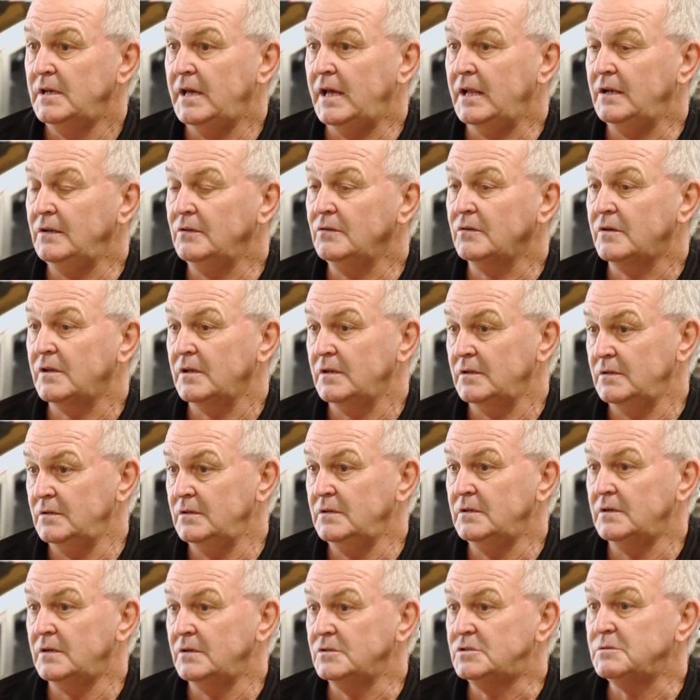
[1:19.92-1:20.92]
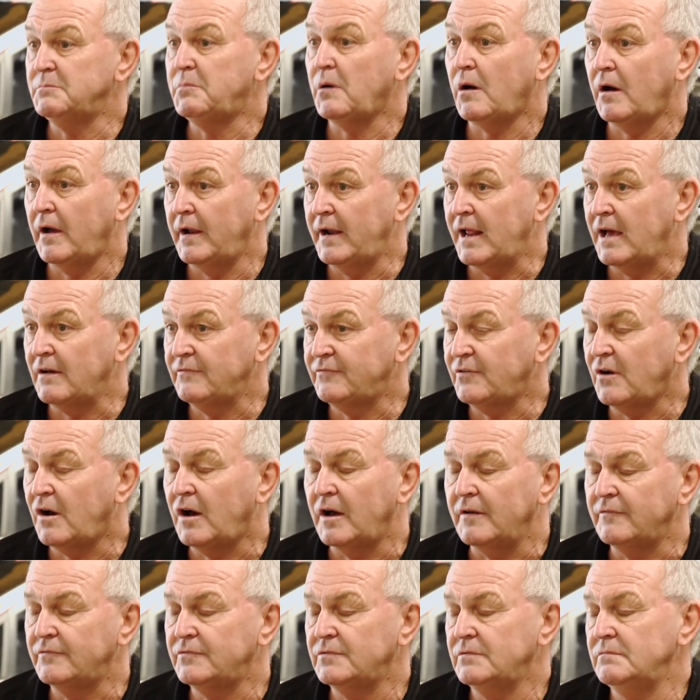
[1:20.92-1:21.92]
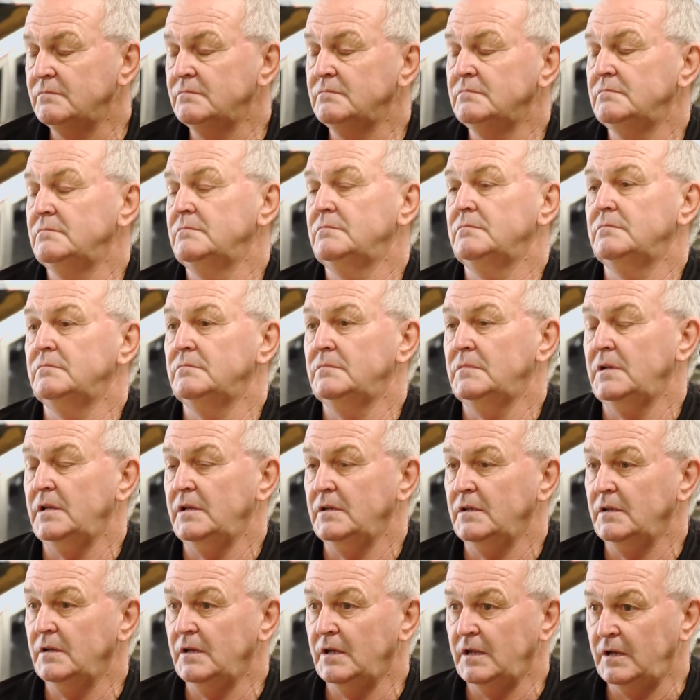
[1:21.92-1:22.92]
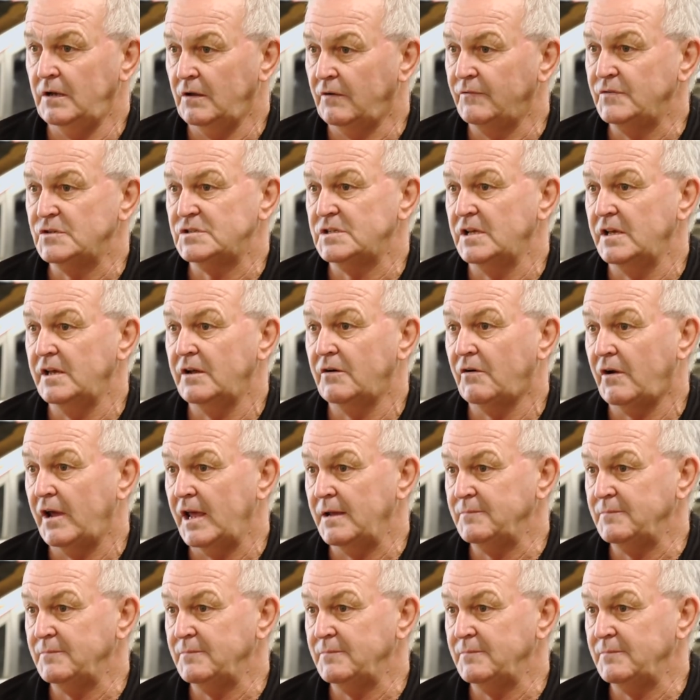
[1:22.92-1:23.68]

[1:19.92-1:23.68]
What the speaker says: at looking, to buy an R5. And obviously here I